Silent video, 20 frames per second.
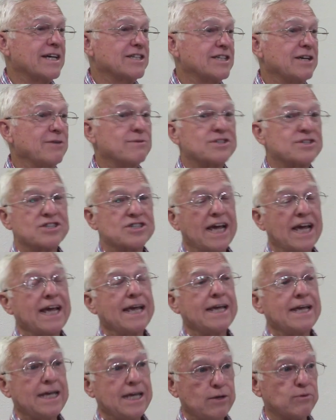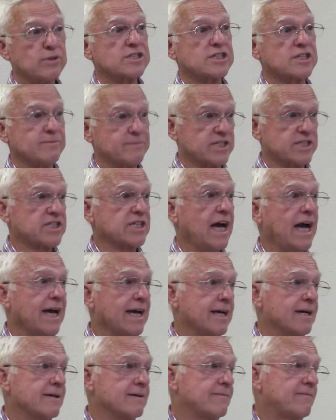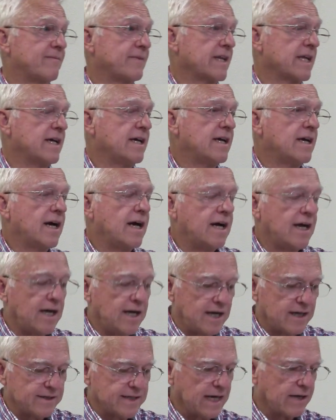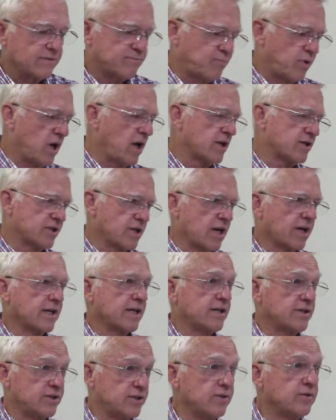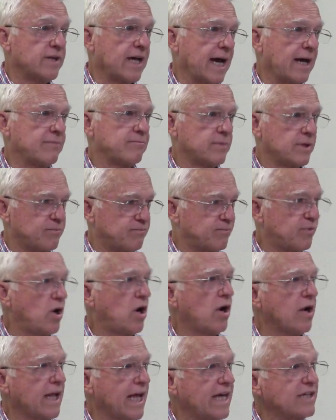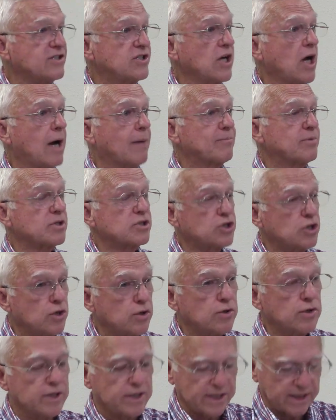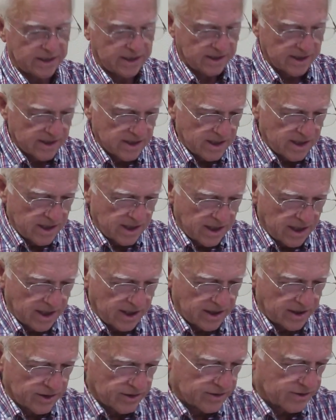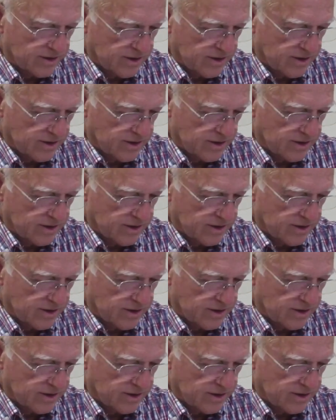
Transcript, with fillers: he was saying he was the Messiah. Uh, now, Paul's not going to do that, but Paul has the opportunity uh,